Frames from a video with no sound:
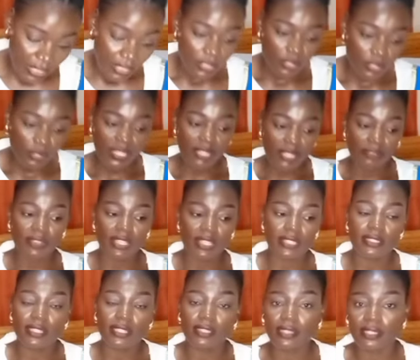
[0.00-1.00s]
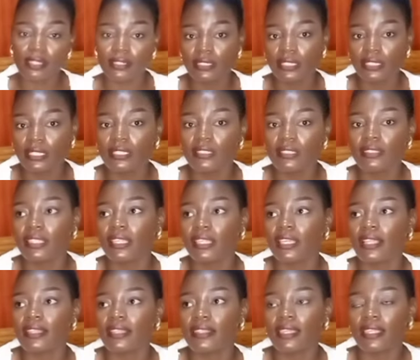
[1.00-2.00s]
So the first thing they did is
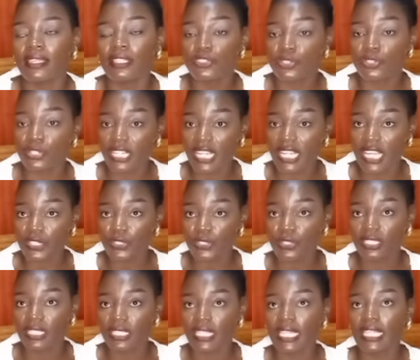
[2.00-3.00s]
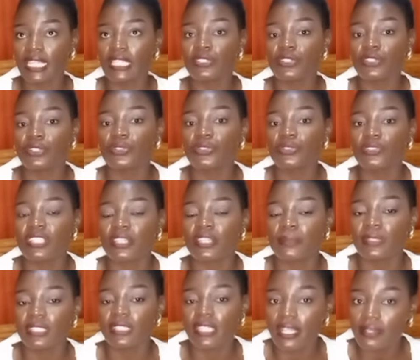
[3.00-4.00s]
the introduction. They introduced
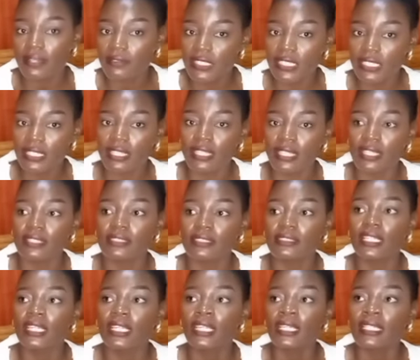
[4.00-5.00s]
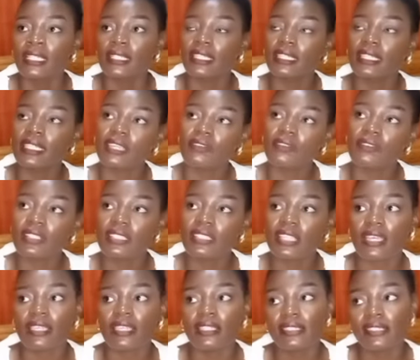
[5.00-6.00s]
themselves. Then they gave us
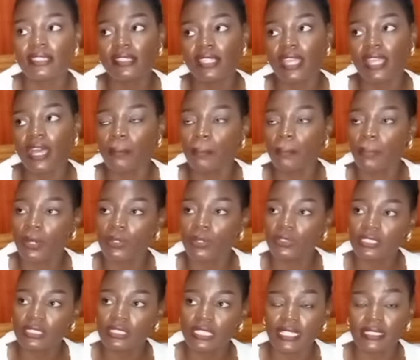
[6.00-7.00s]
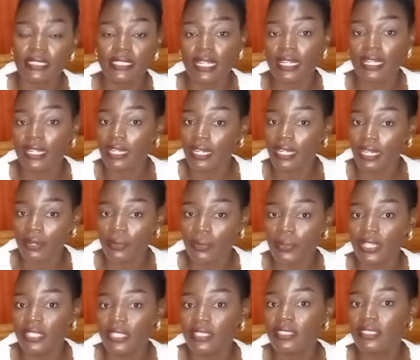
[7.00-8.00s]
a history about Qatar
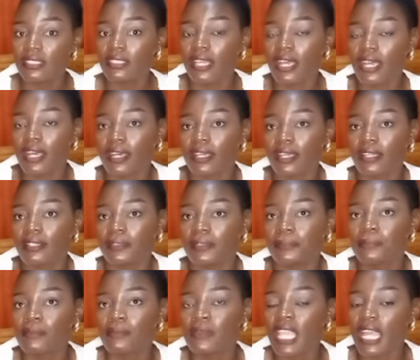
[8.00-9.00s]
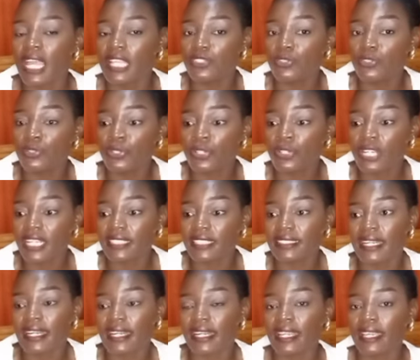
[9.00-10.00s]
Airways. As you know,
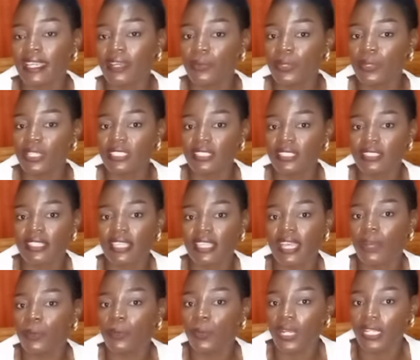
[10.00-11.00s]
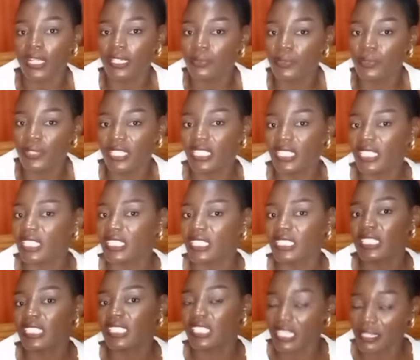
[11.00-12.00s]
Qatar Airways is the
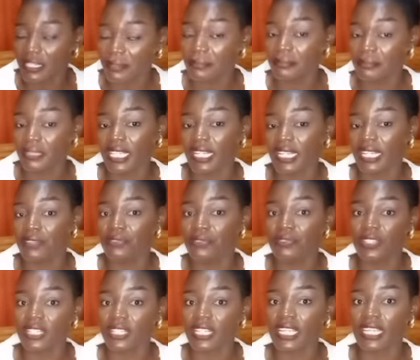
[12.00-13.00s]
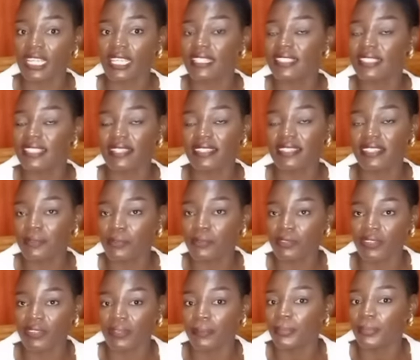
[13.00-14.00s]
award-winning team, and I feel like it's a team
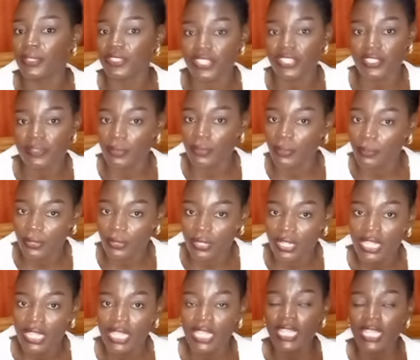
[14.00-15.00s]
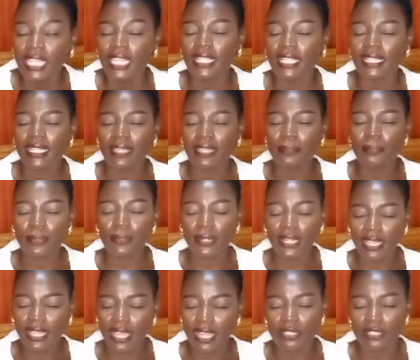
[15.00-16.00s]
of ambitious people. And I
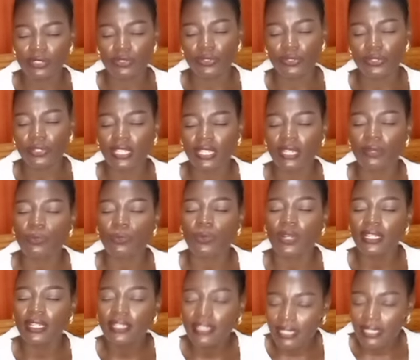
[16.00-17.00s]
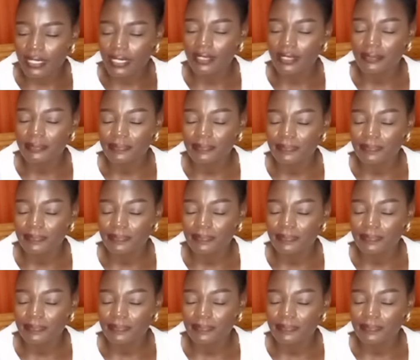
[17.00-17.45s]
pray hard to God that one day.